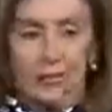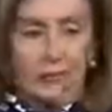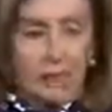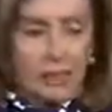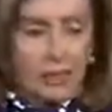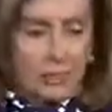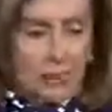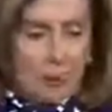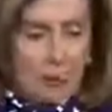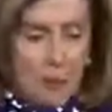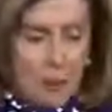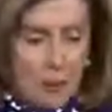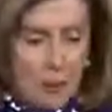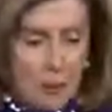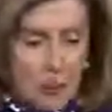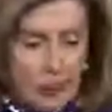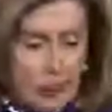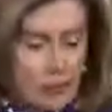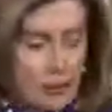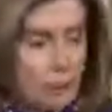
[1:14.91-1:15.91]
in
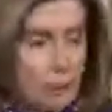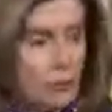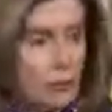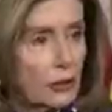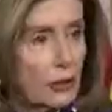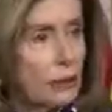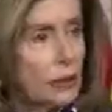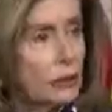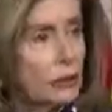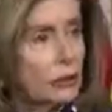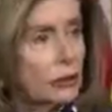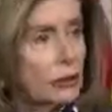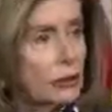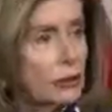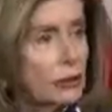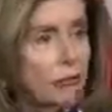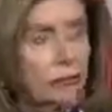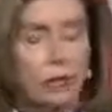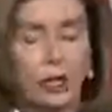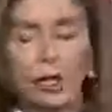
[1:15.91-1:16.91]
off the
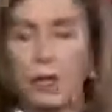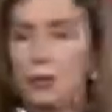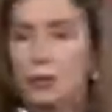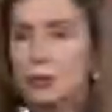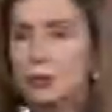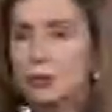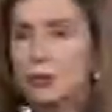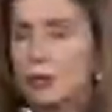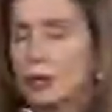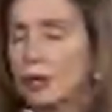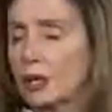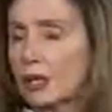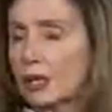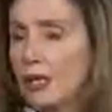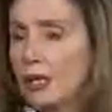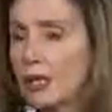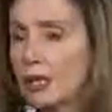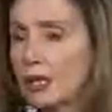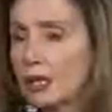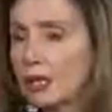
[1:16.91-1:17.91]
Gulf Coast, are
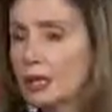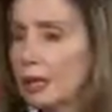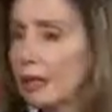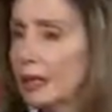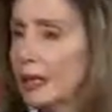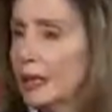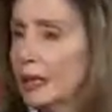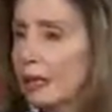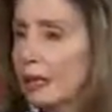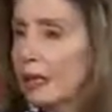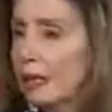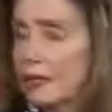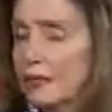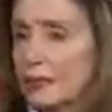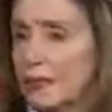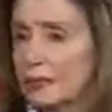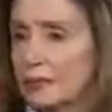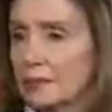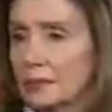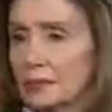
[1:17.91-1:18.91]
many of
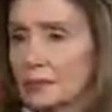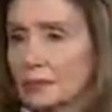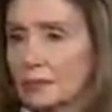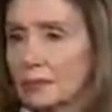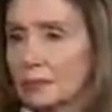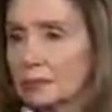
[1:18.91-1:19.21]
them